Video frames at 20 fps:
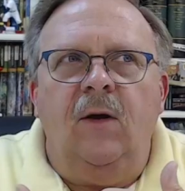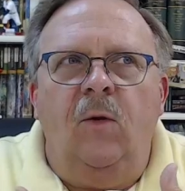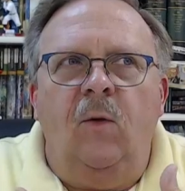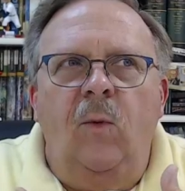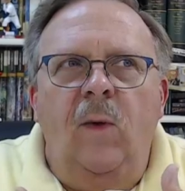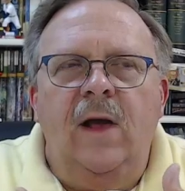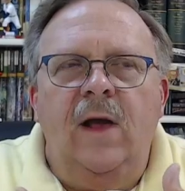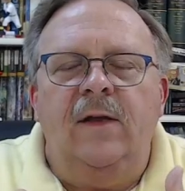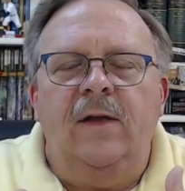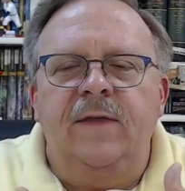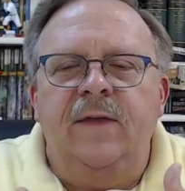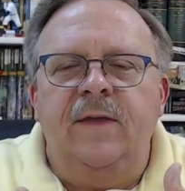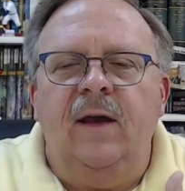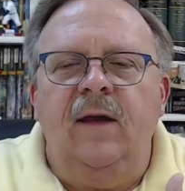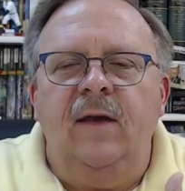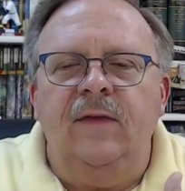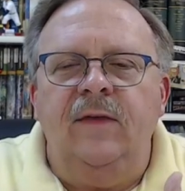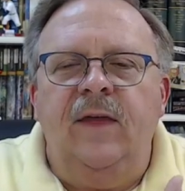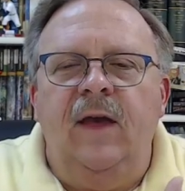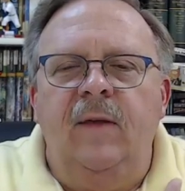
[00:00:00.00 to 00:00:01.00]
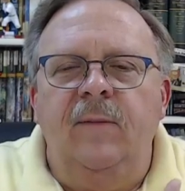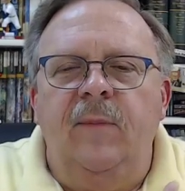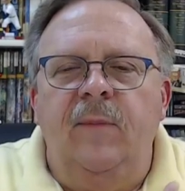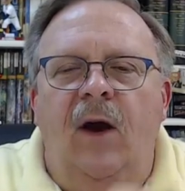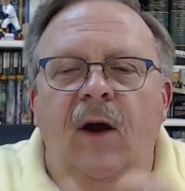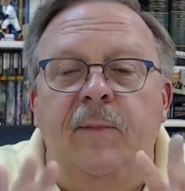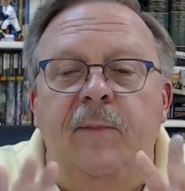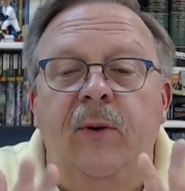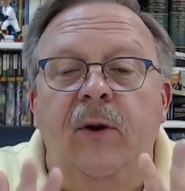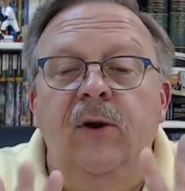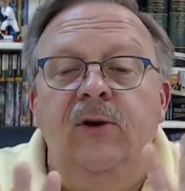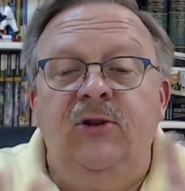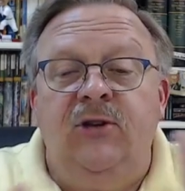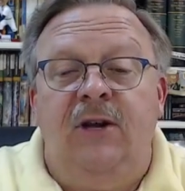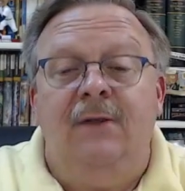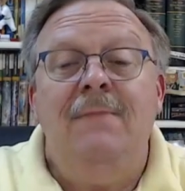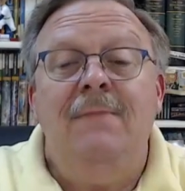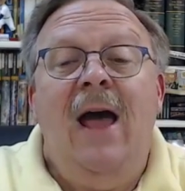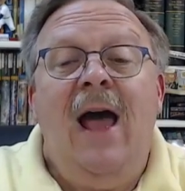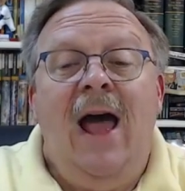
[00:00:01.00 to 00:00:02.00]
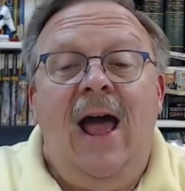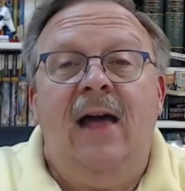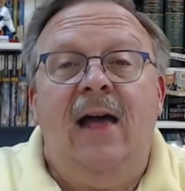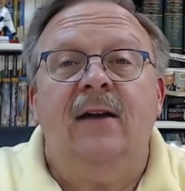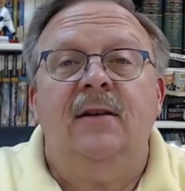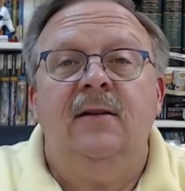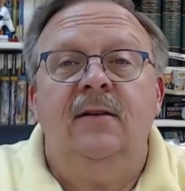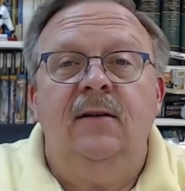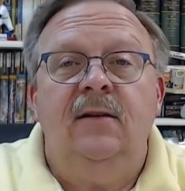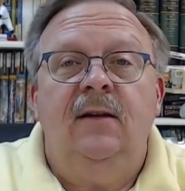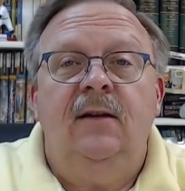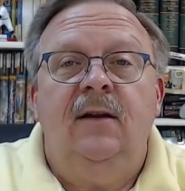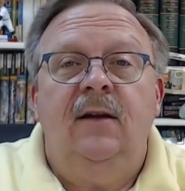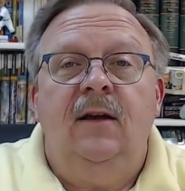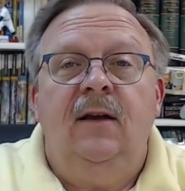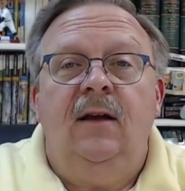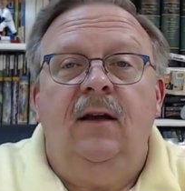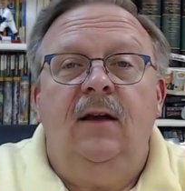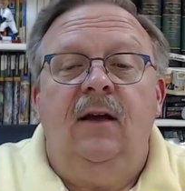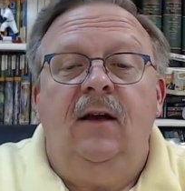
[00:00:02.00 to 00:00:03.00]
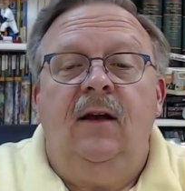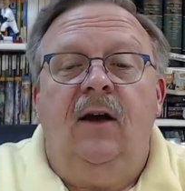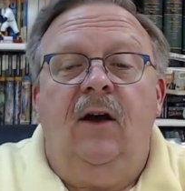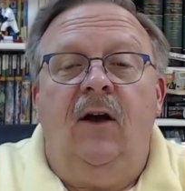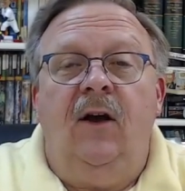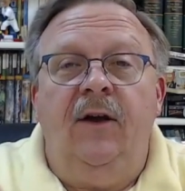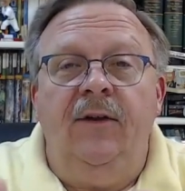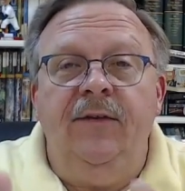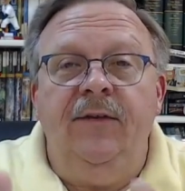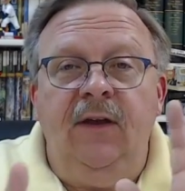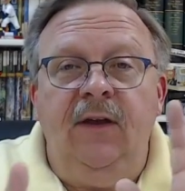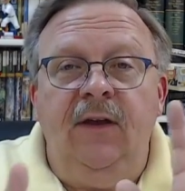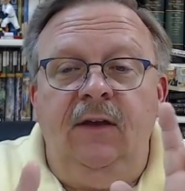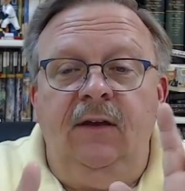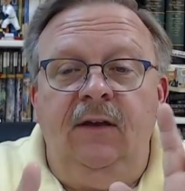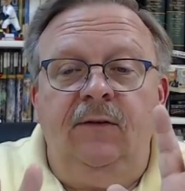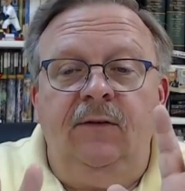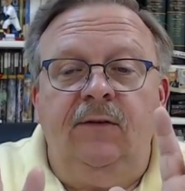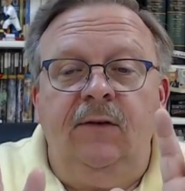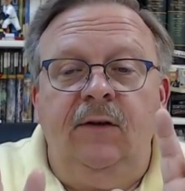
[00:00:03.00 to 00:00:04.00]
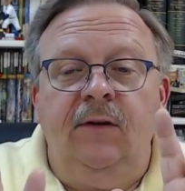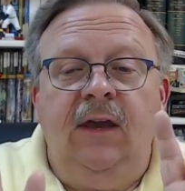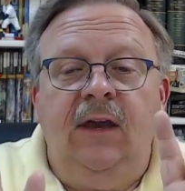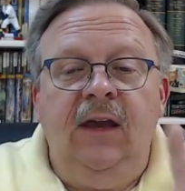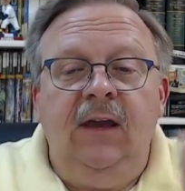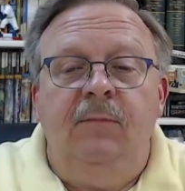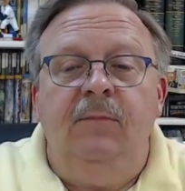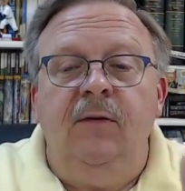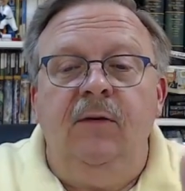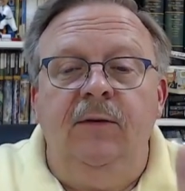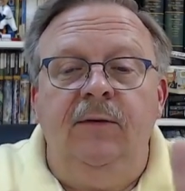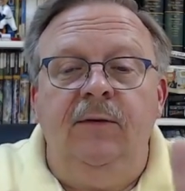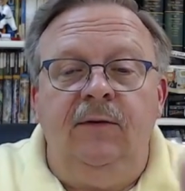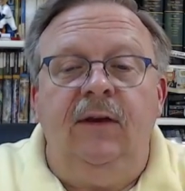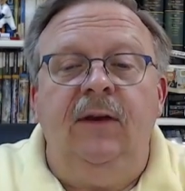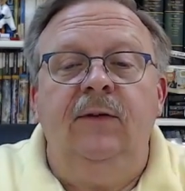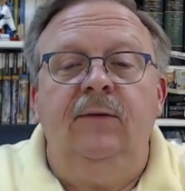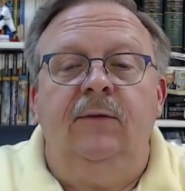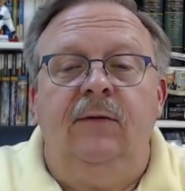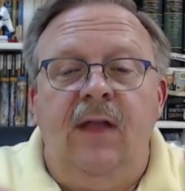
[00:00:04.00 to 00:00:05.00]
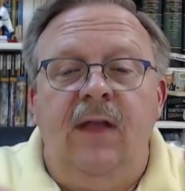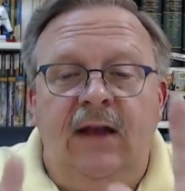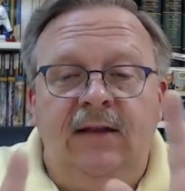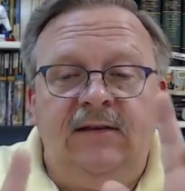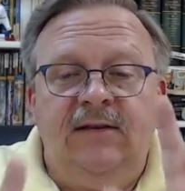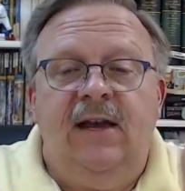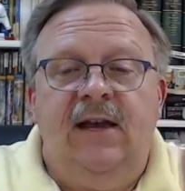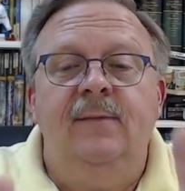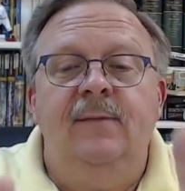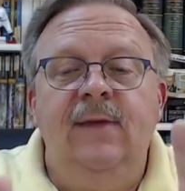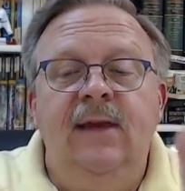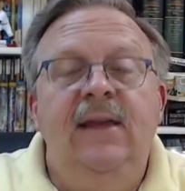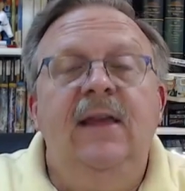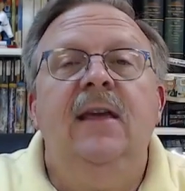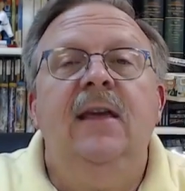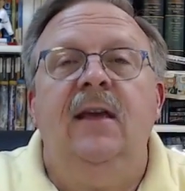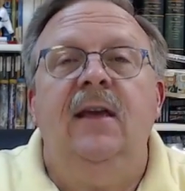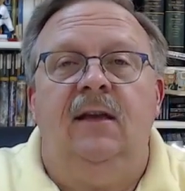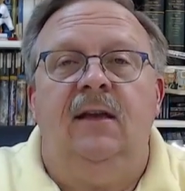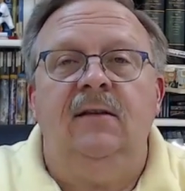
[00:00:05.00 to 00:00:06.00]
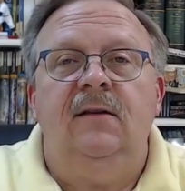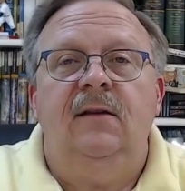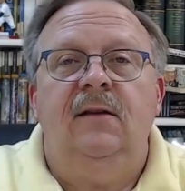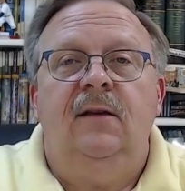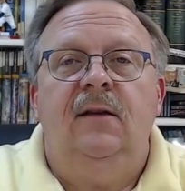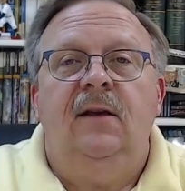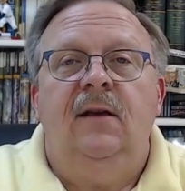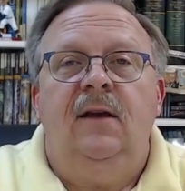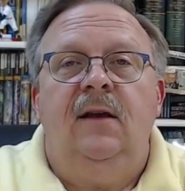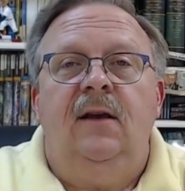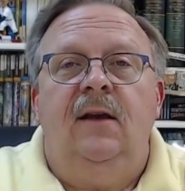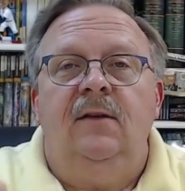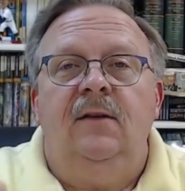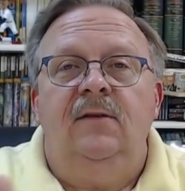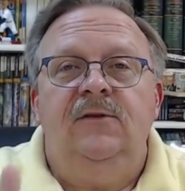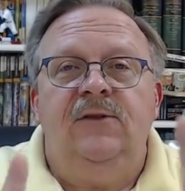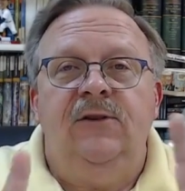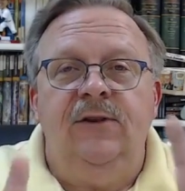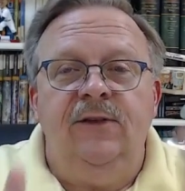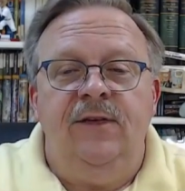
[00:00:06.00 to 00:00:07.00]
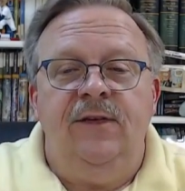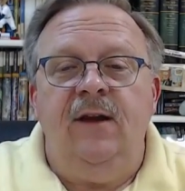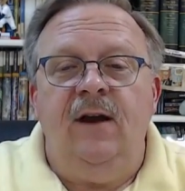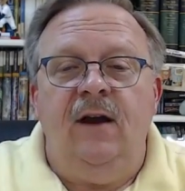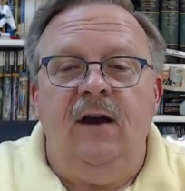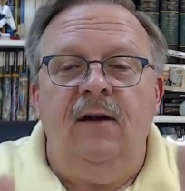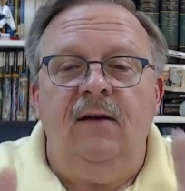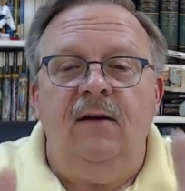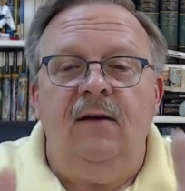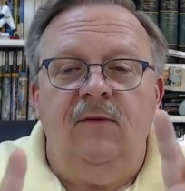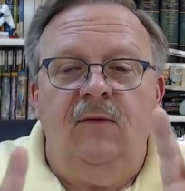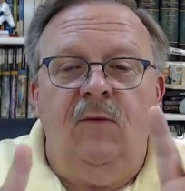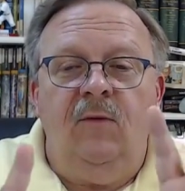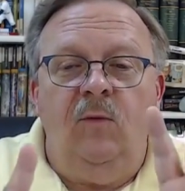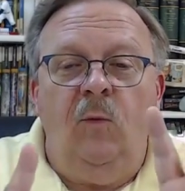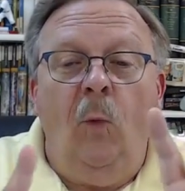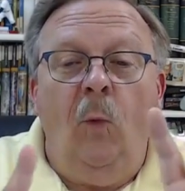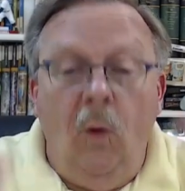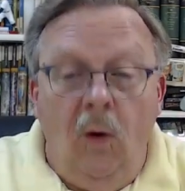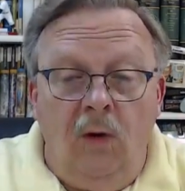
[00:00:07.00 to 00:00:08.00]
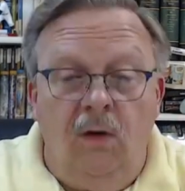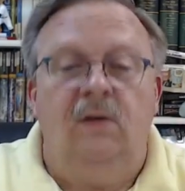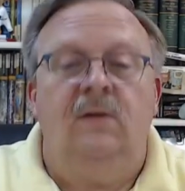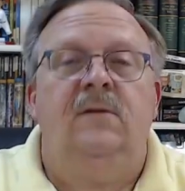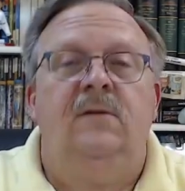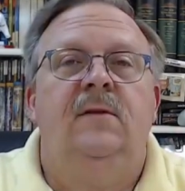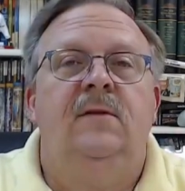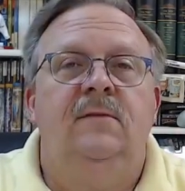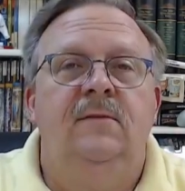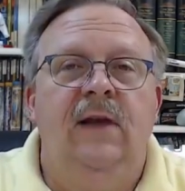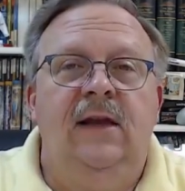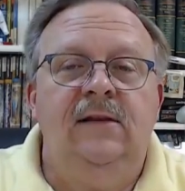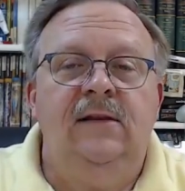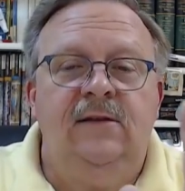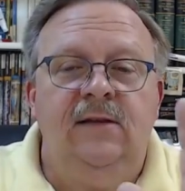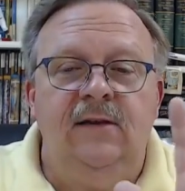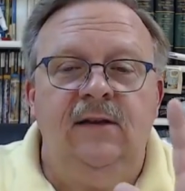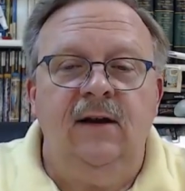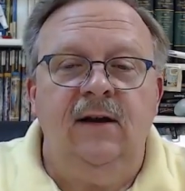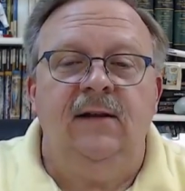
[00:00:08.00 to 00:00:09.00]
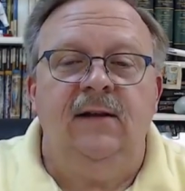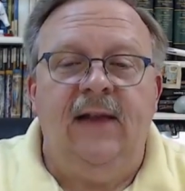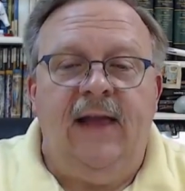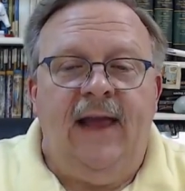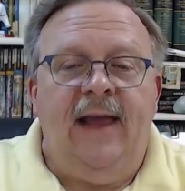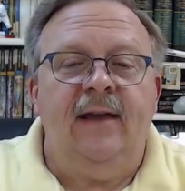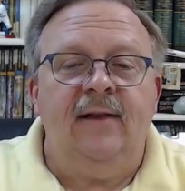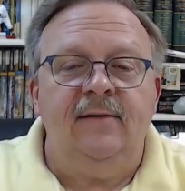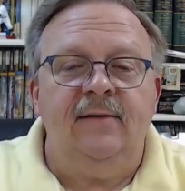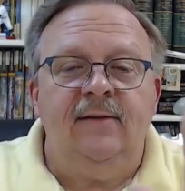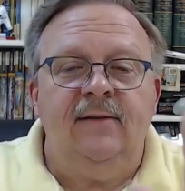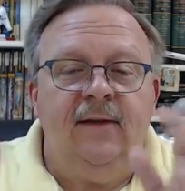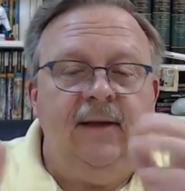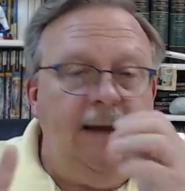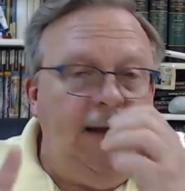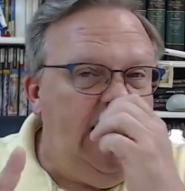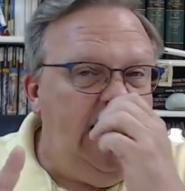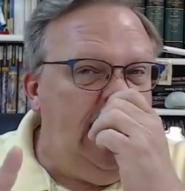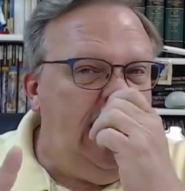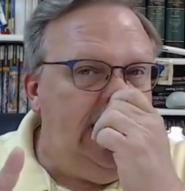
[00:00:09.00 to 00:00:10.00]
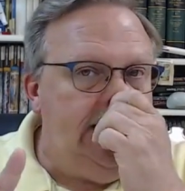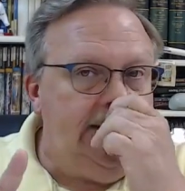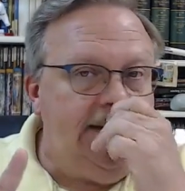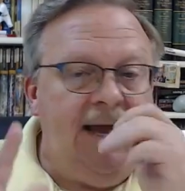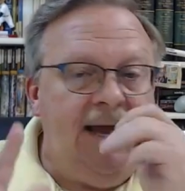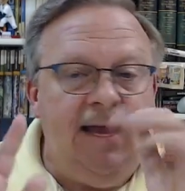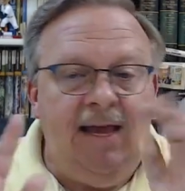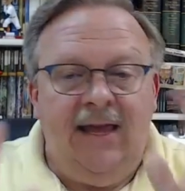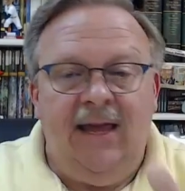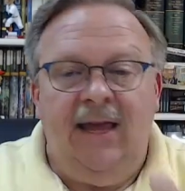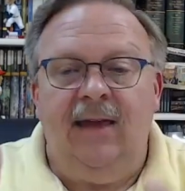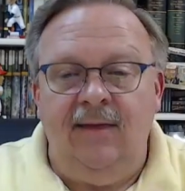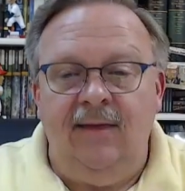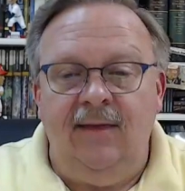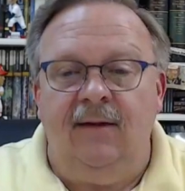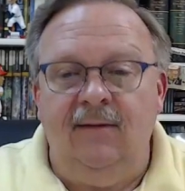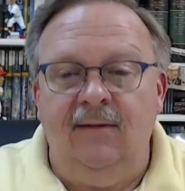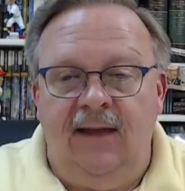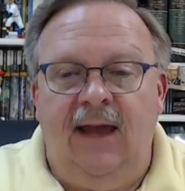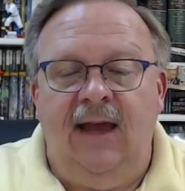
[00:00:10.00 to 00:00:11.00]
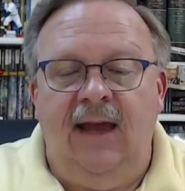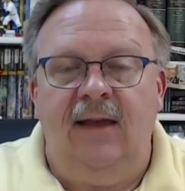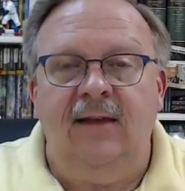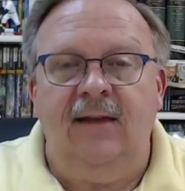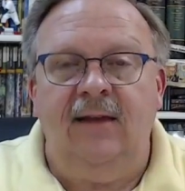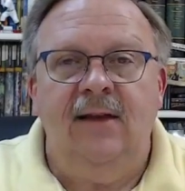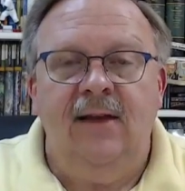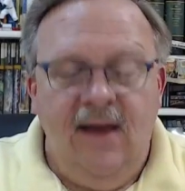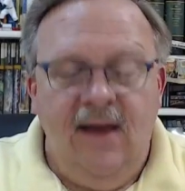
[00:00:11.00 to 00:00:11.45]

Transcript: well, they are pushing back on these Hebrews and Israelites coming in to their world and to their land and taking their land.